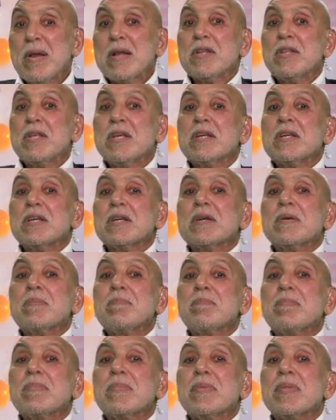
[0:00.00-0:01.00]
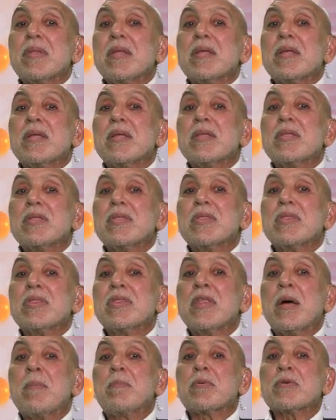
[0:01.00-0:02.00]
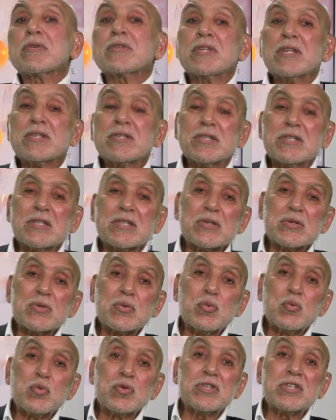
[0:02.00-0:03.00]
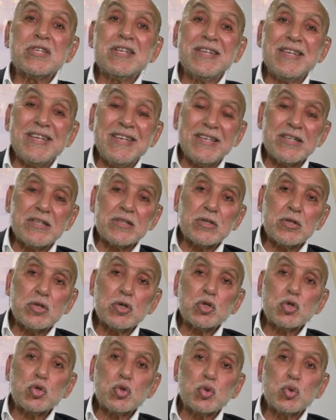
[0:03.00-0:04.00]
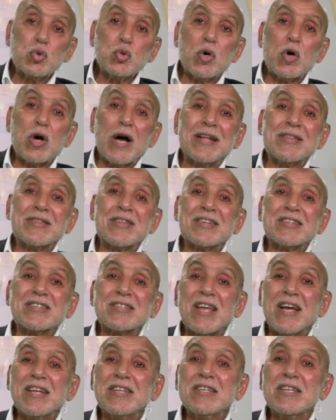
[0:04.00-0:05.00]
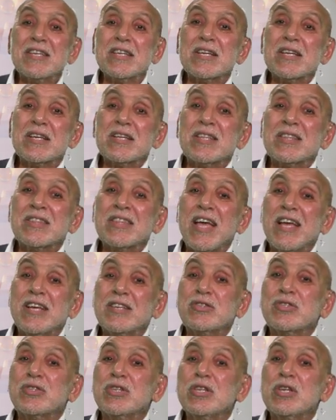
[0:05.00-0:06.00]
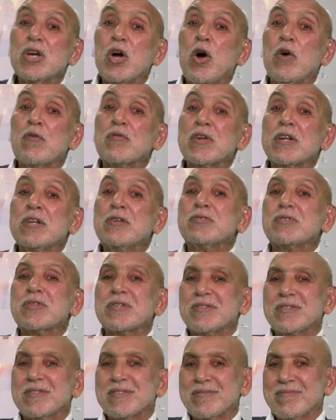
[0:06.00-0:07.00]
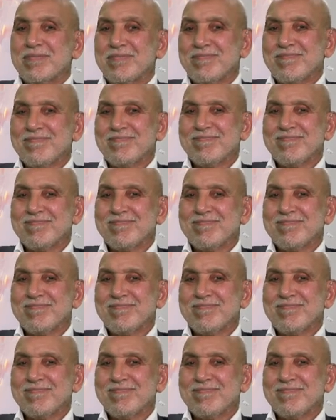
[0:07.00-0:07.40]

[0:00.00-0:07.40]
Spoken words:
building the processes which lead to understanding the history of Renaissance